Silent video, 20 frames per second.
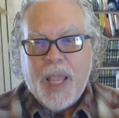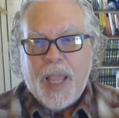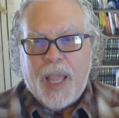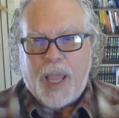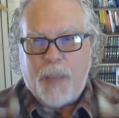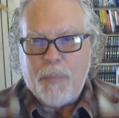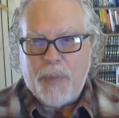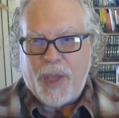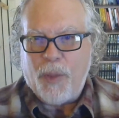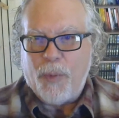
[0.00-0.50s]

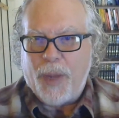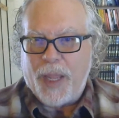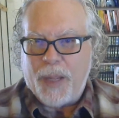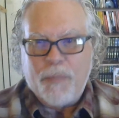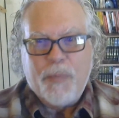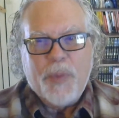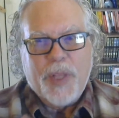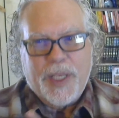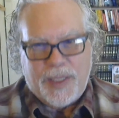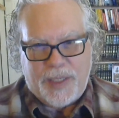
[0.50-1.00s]
And by the way,
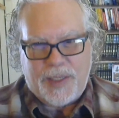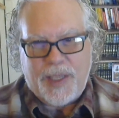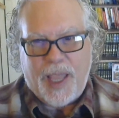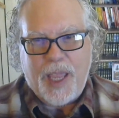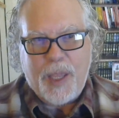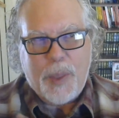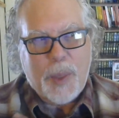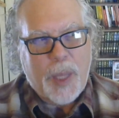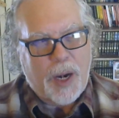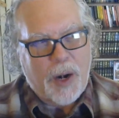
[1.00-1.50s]

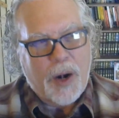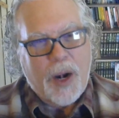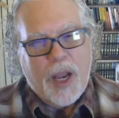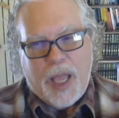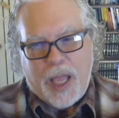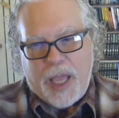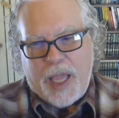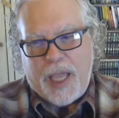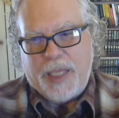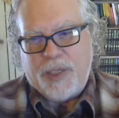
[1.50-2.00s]
staying there
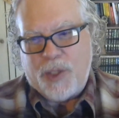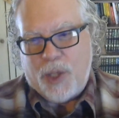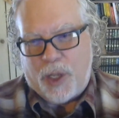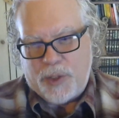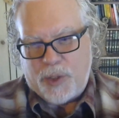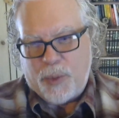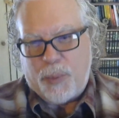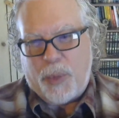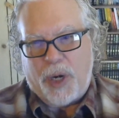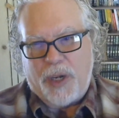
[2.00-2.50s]
is
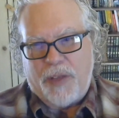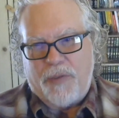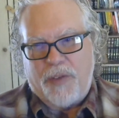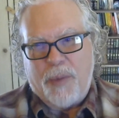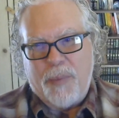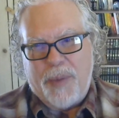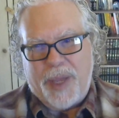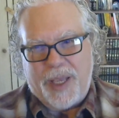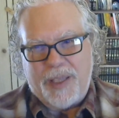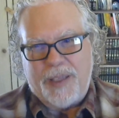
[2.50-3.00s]
also part of
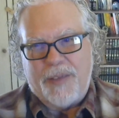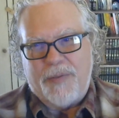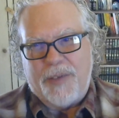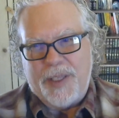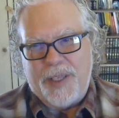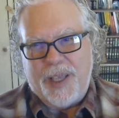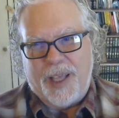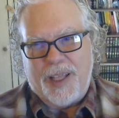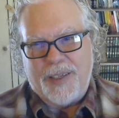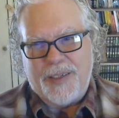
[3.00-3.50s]
competitive
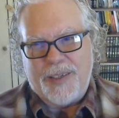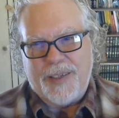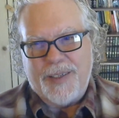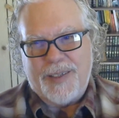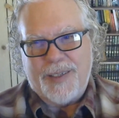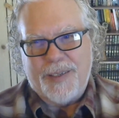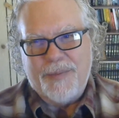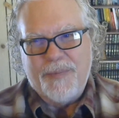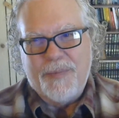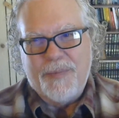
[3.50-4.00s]
intelligence.